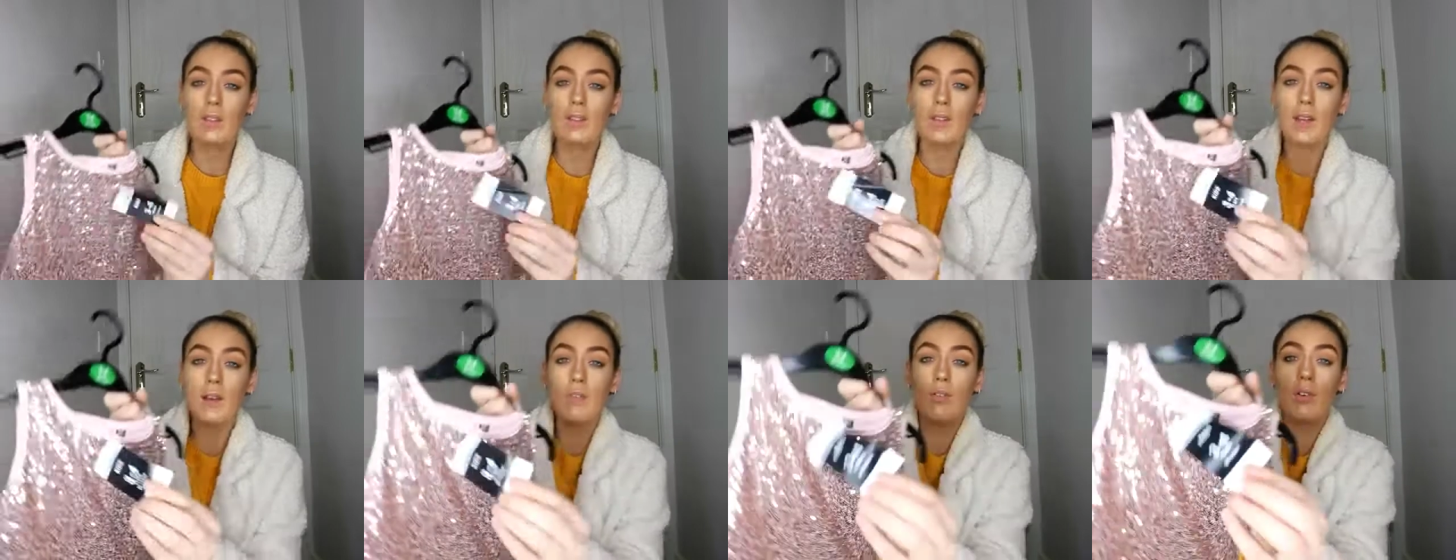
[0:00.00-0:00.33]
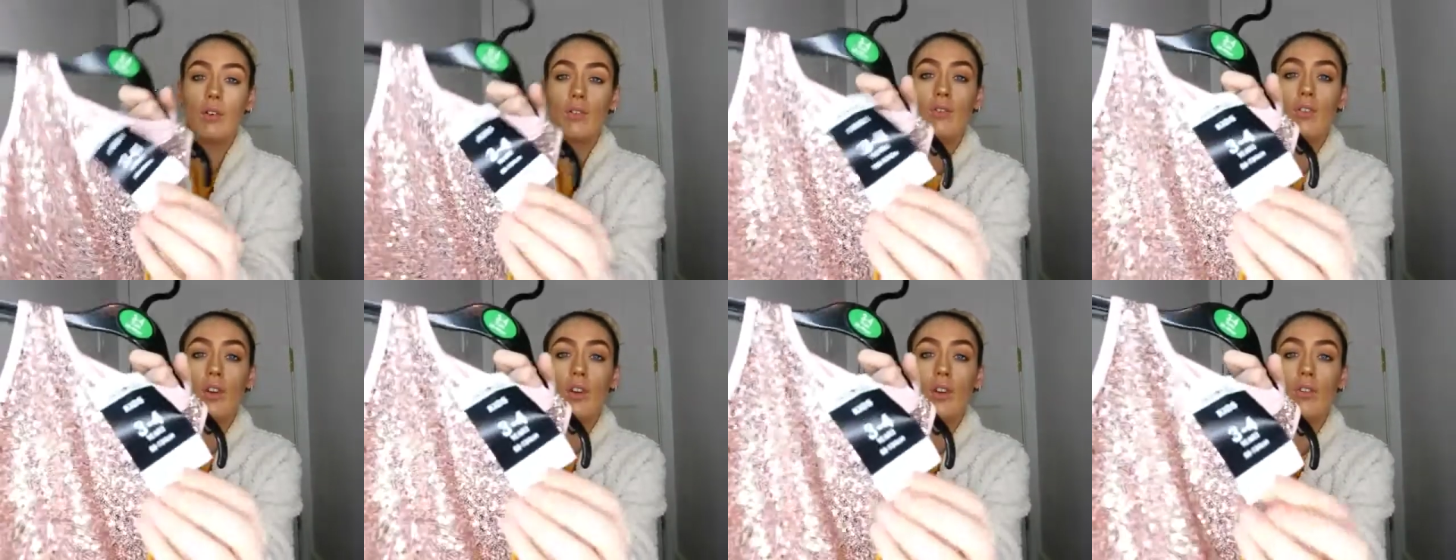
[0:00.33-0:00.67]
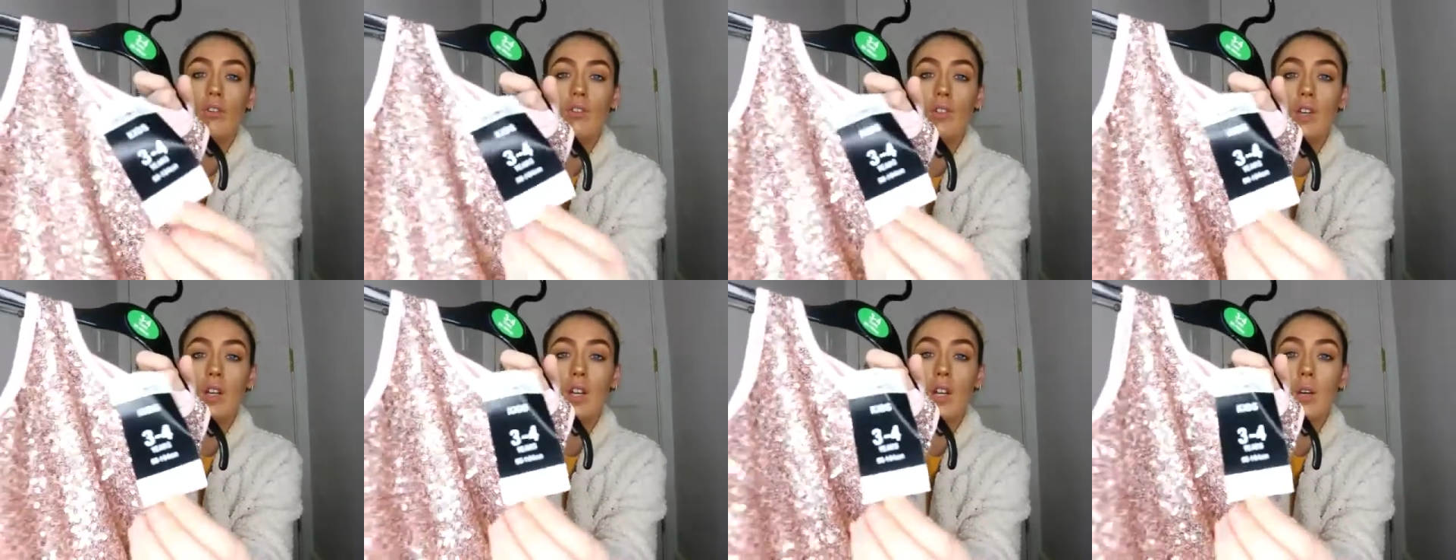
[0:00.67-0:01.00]

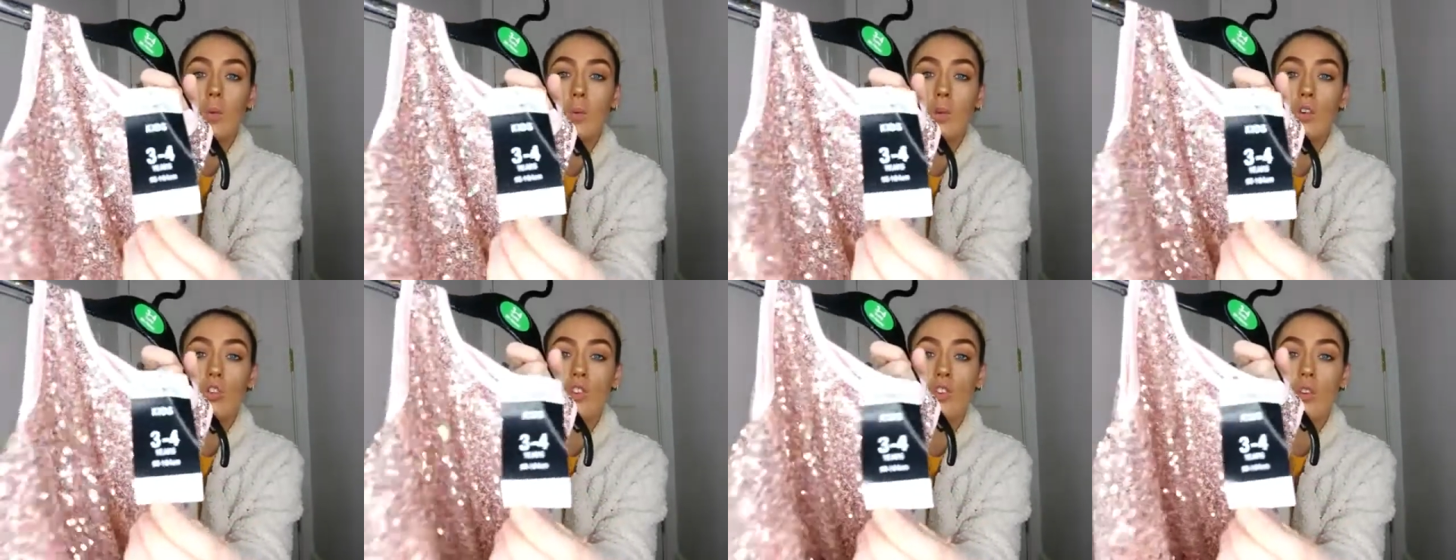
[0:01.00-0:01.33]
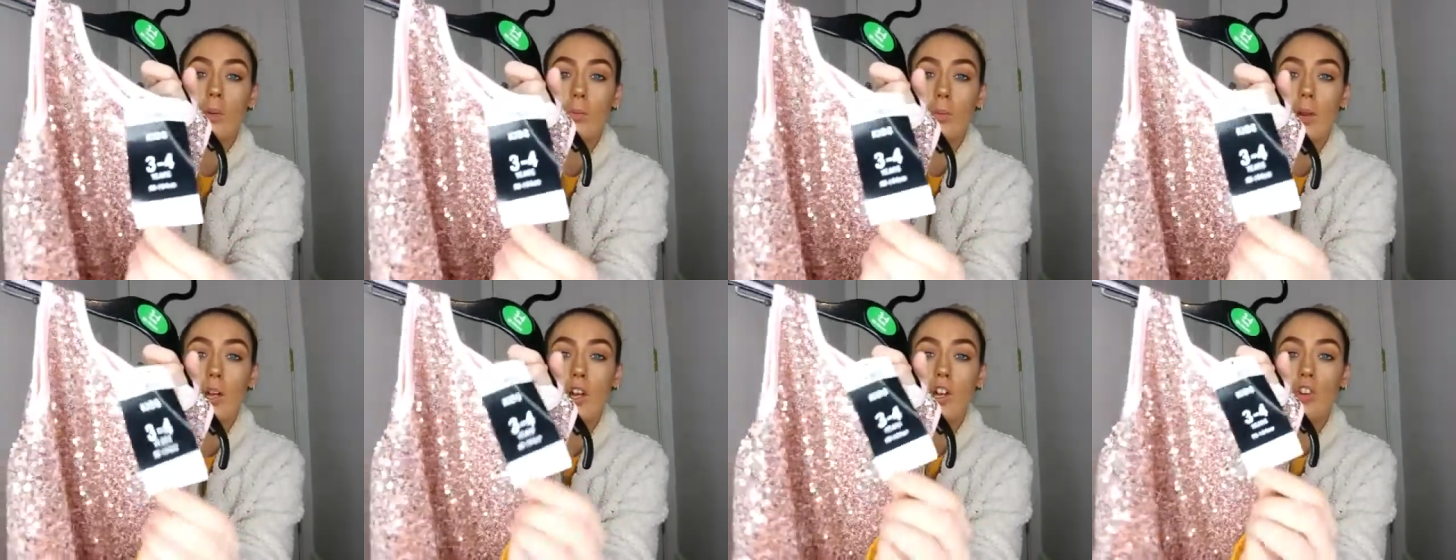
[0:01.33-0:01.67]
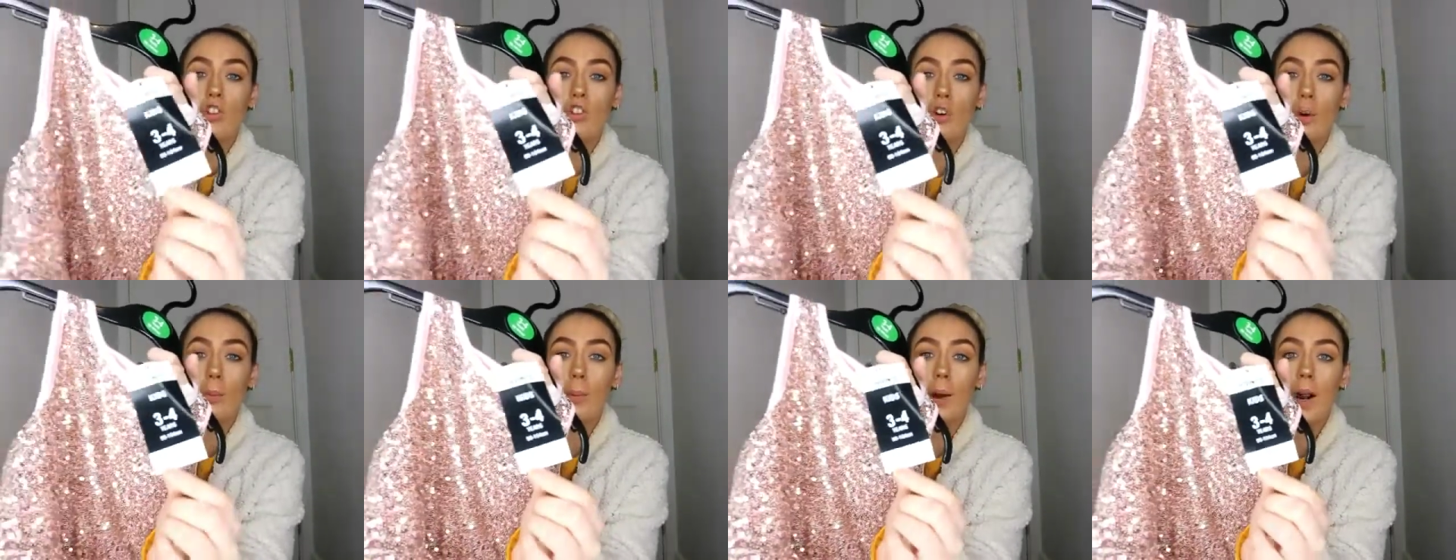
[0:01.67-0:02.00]
7.50 which is a
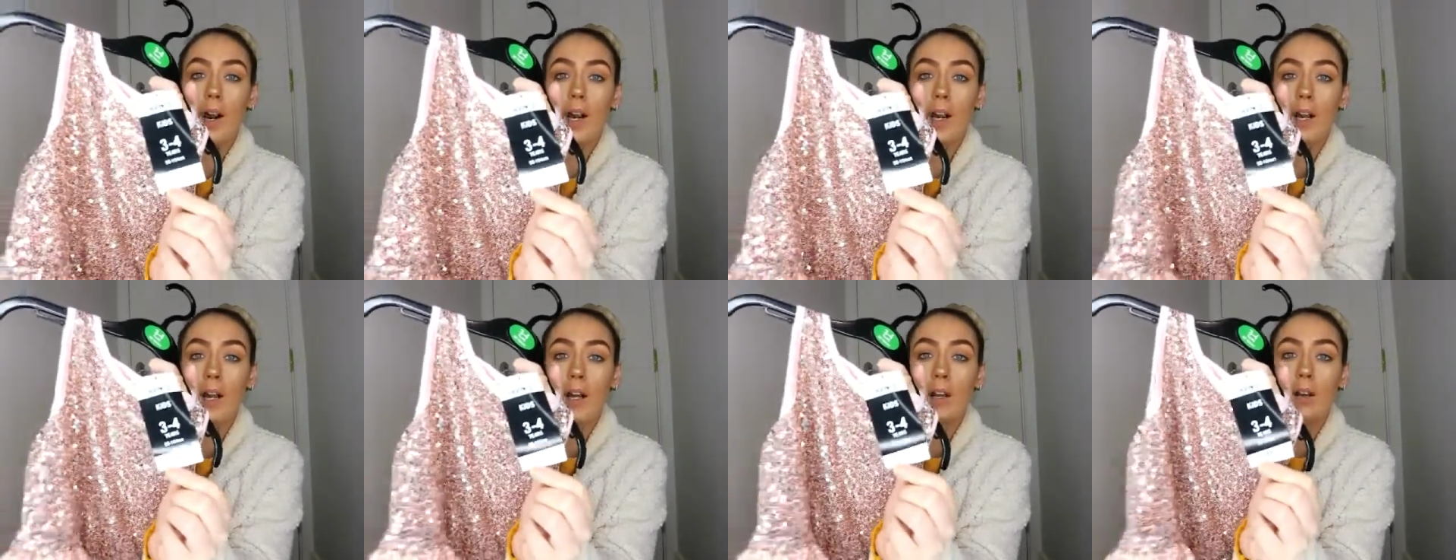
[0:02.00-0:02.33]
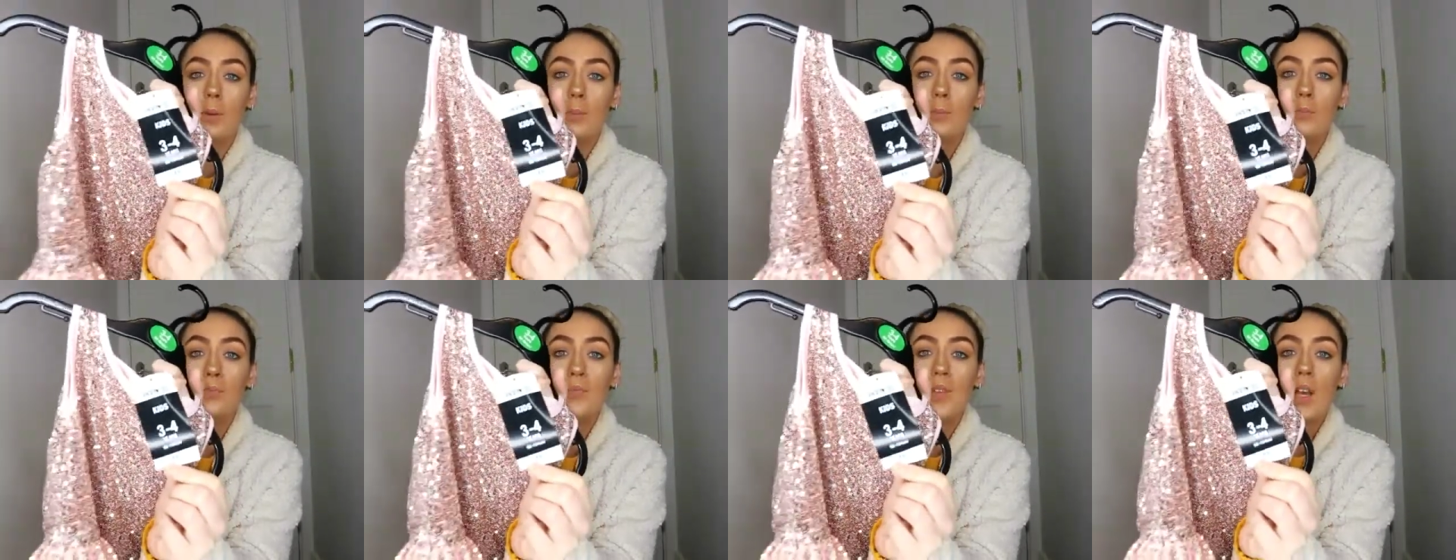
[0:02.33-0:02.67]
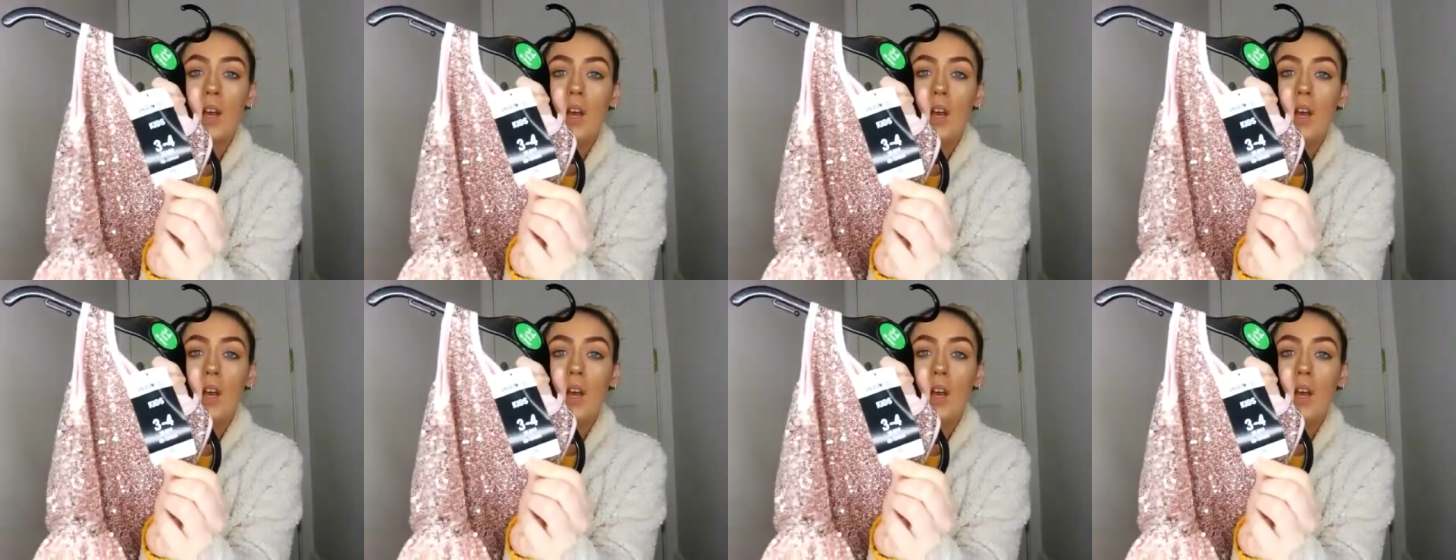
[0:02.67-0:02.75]
major bargain